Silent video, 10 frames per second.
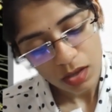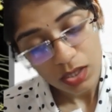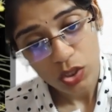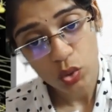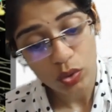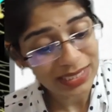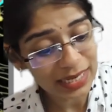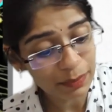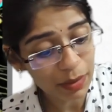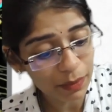So see,
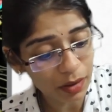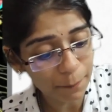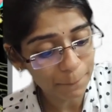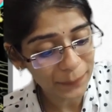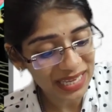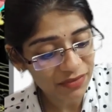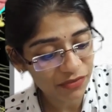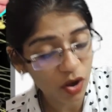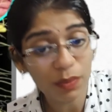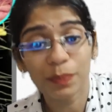remember, P
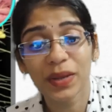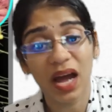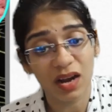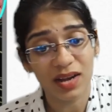for pyara.